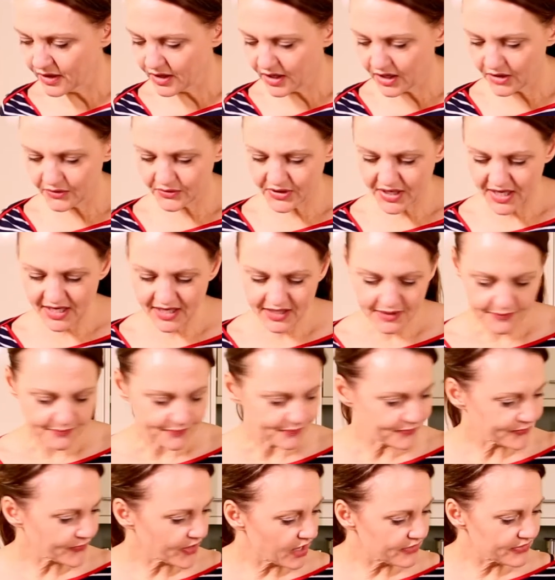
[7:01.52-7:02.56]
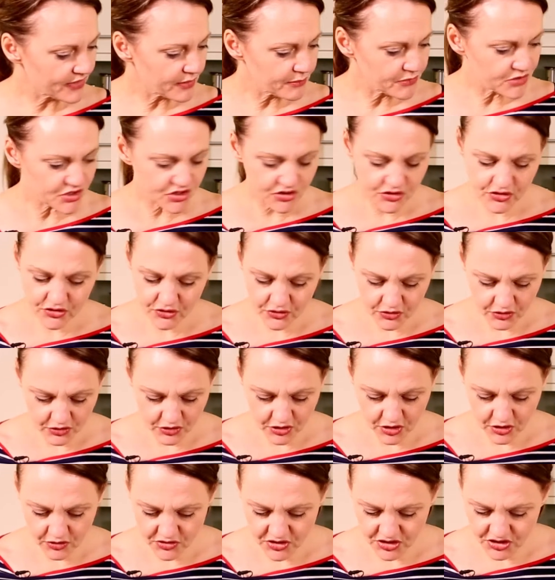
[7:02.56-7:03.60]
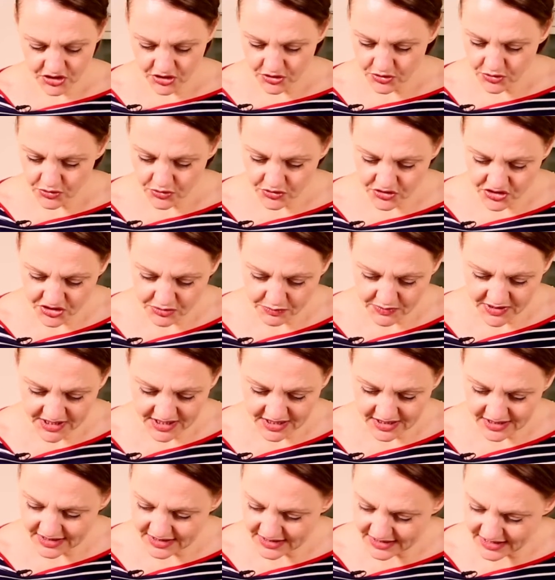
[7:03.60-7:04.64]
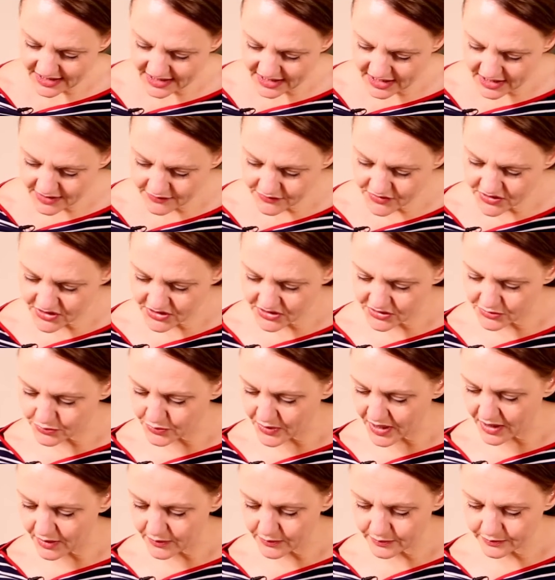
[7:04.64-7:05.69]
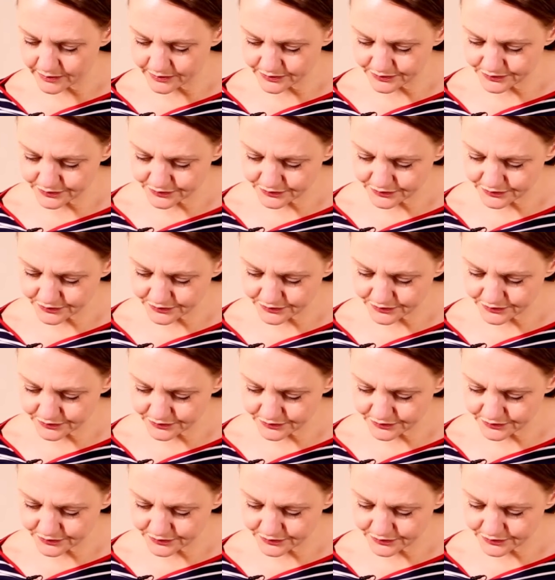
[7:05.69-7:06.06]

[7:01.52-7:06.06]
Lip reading: Okay, and then we're just going to do some little leaves as well.